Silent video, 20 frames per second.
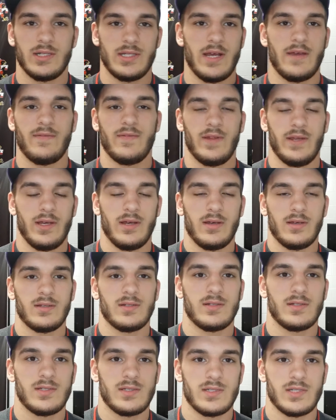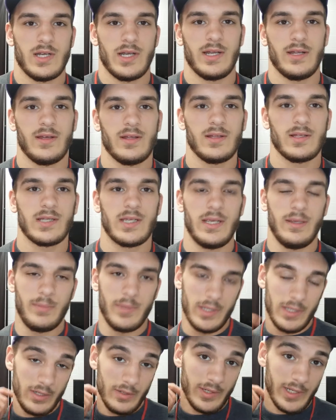definitely I'll try to
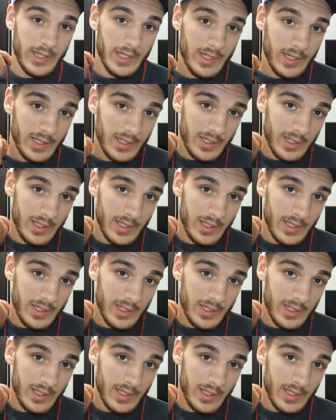keep into it.